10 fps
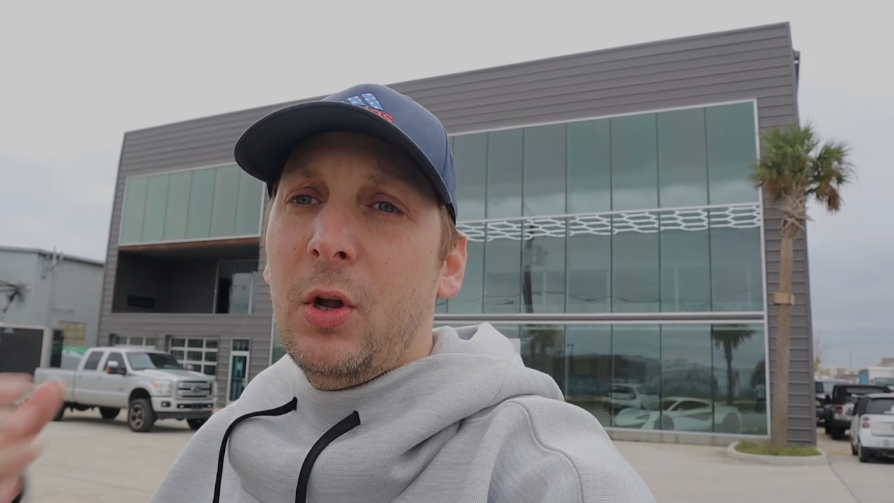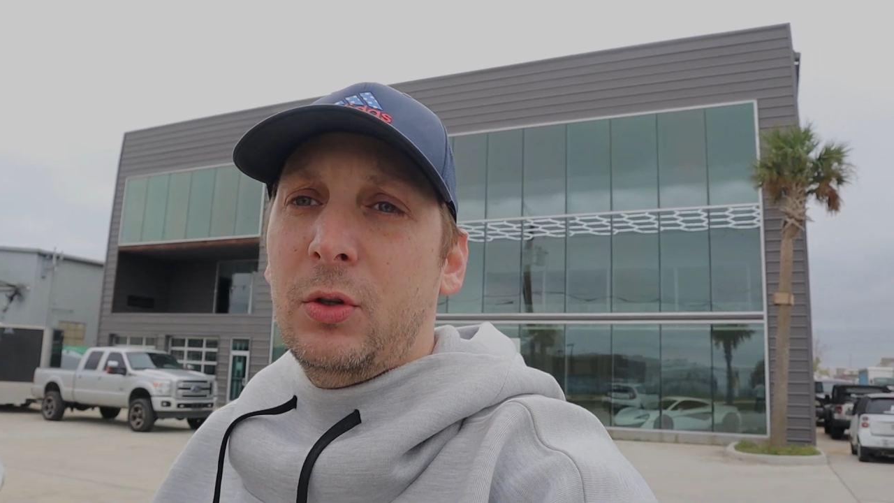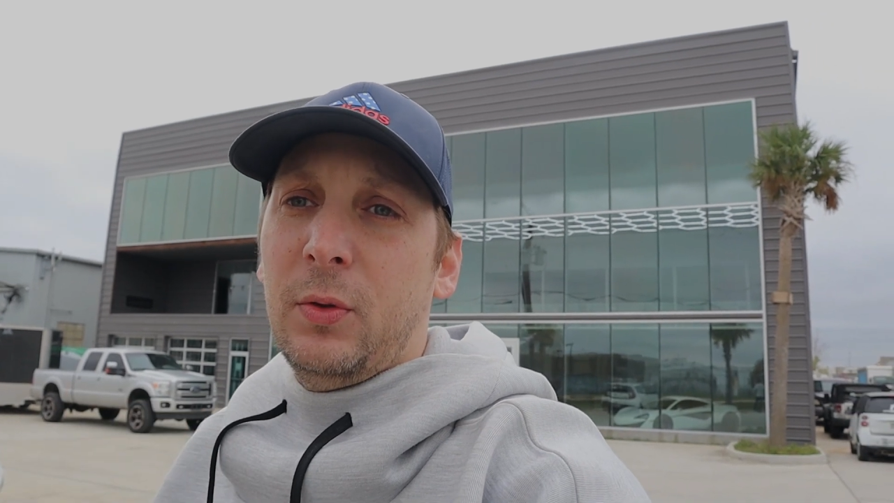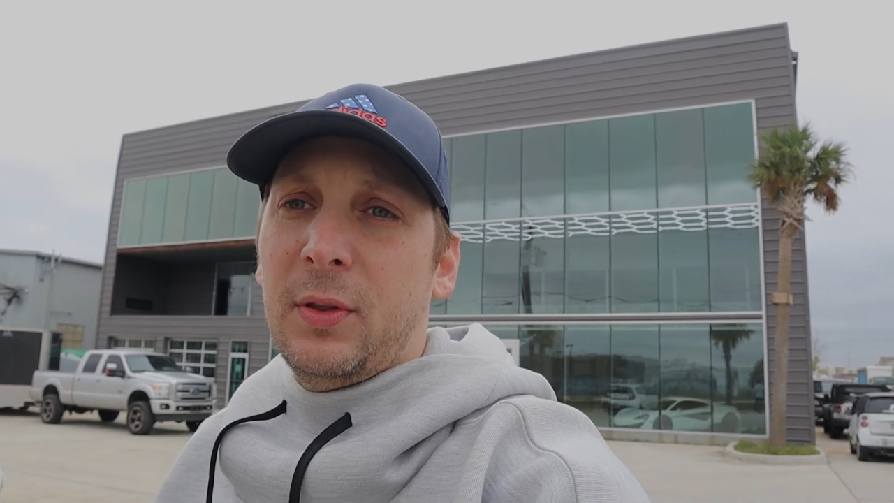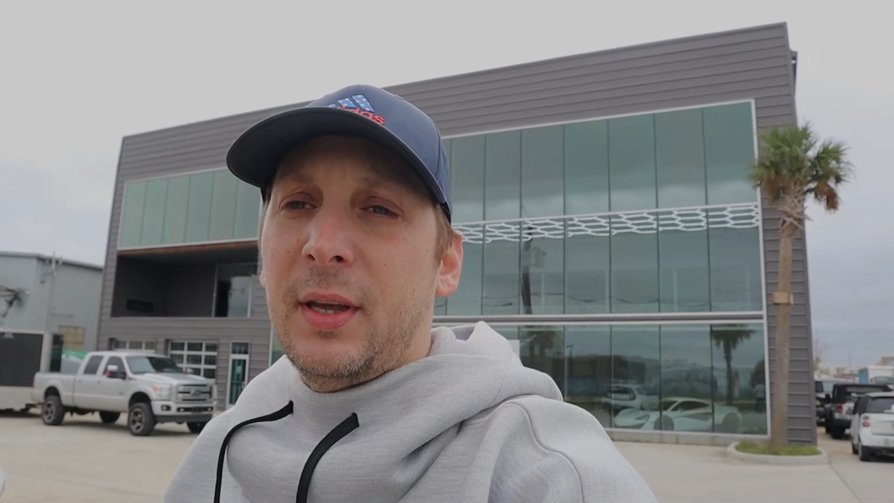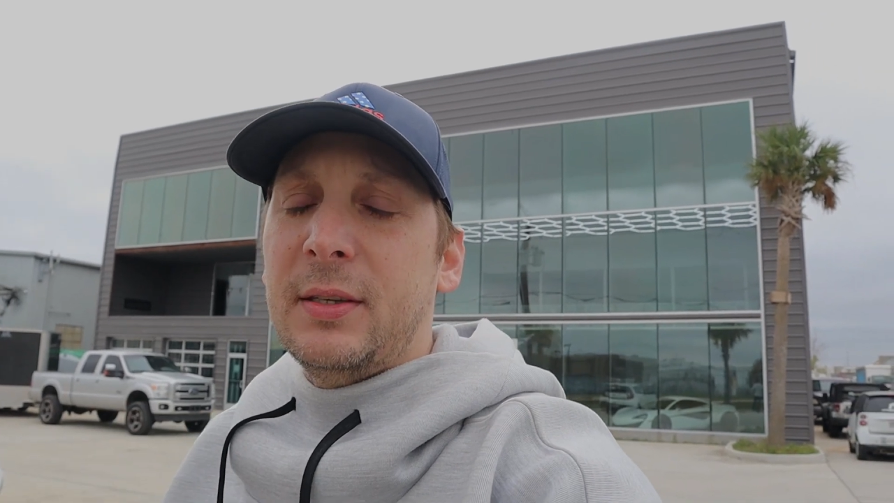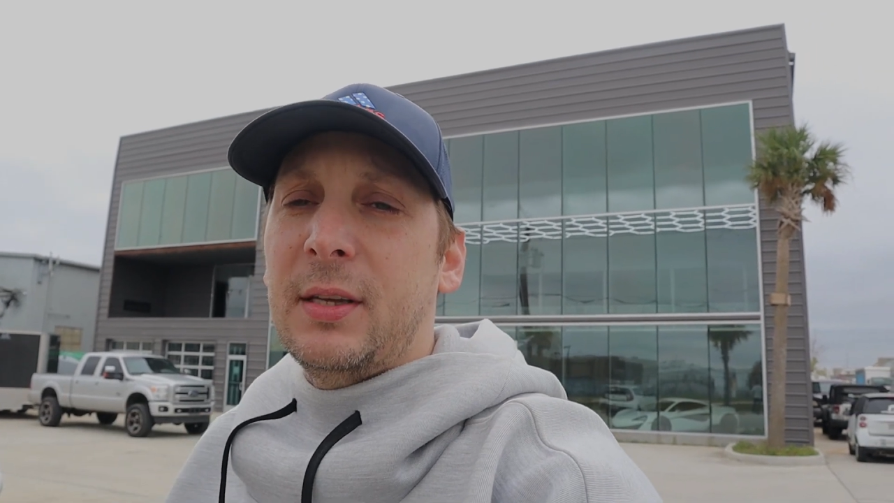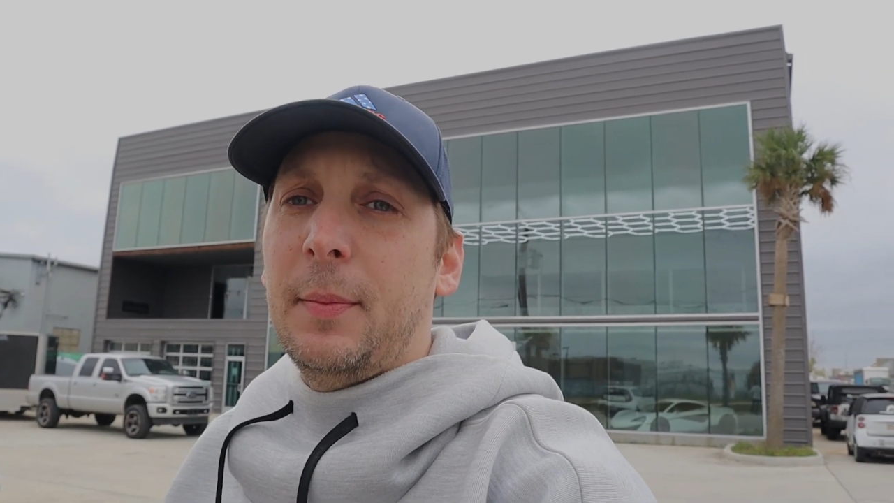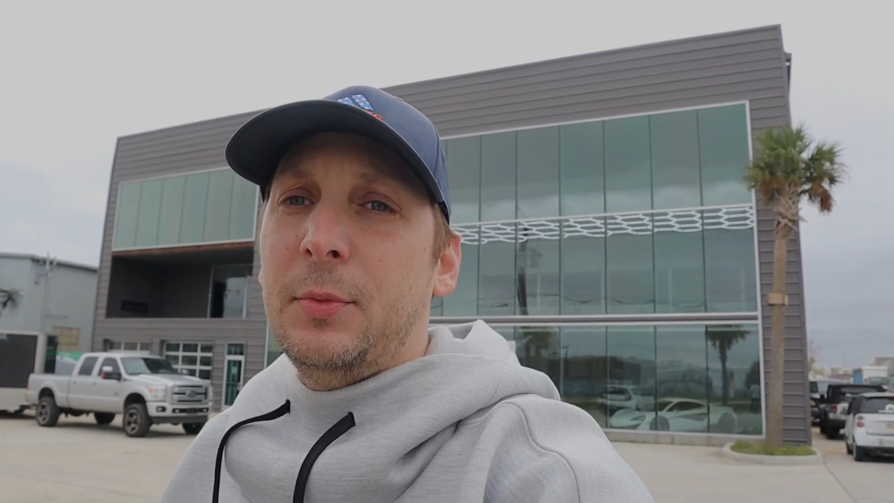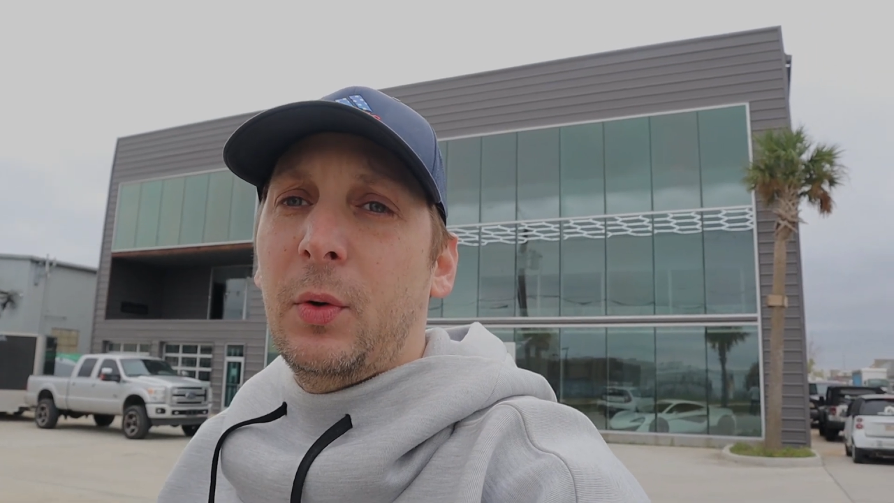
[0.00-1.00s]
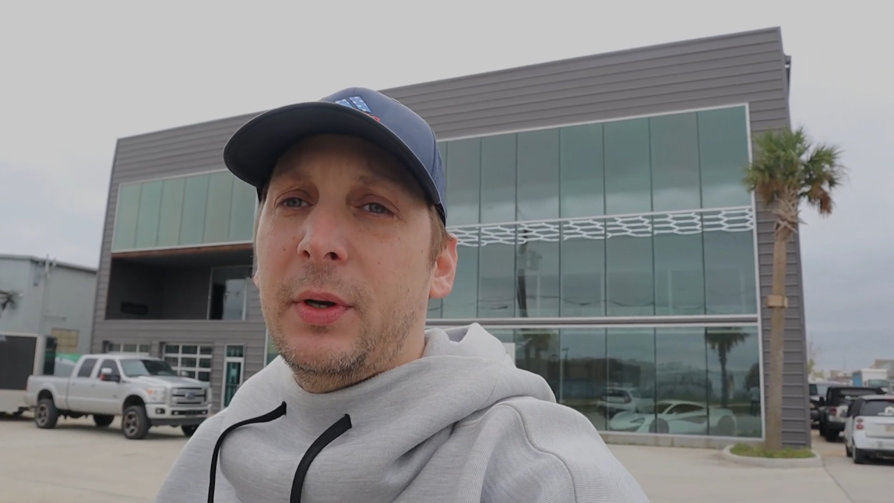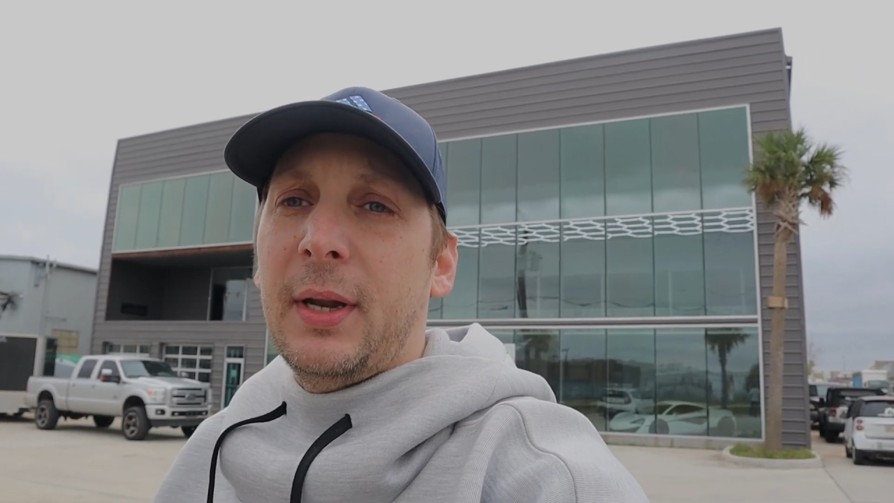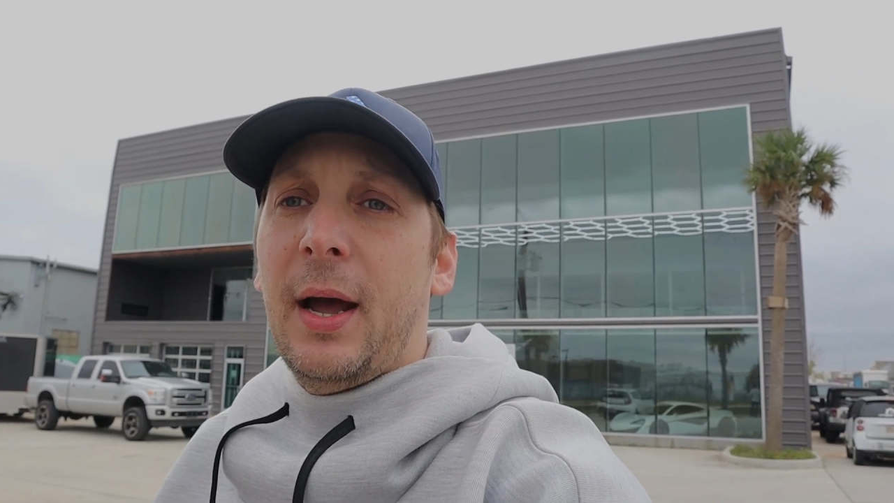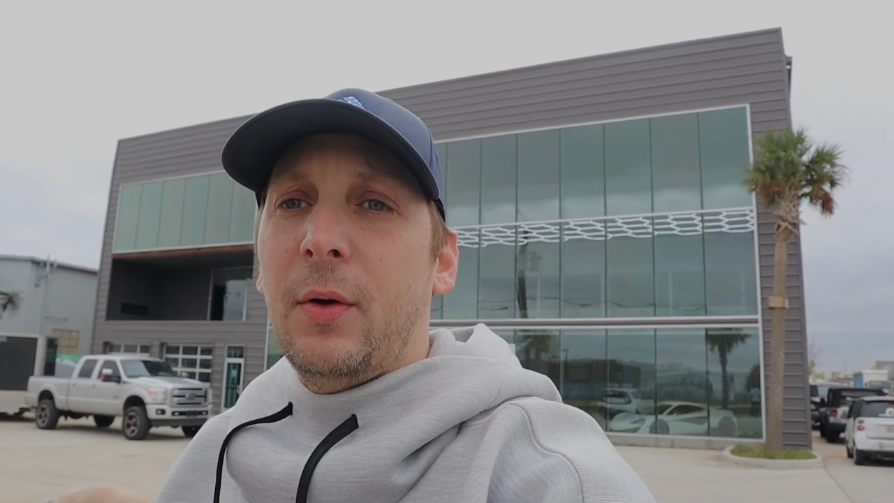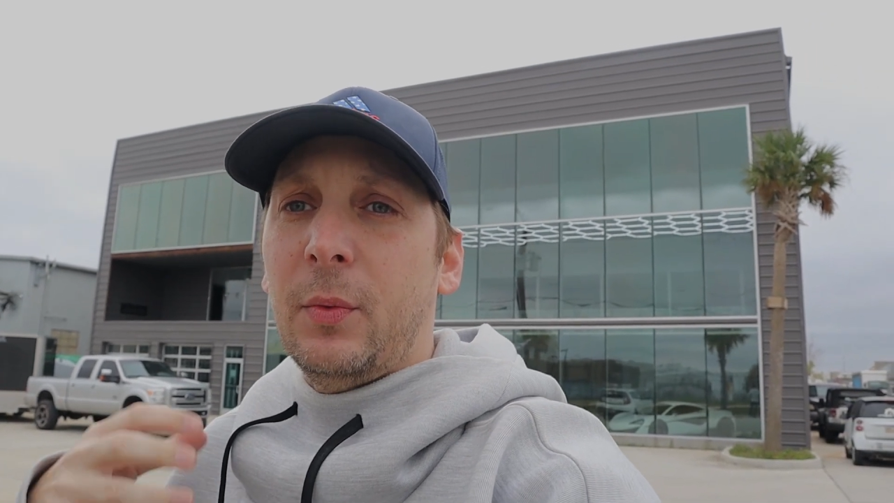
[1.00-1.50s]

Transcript: do the things that I'm doing now.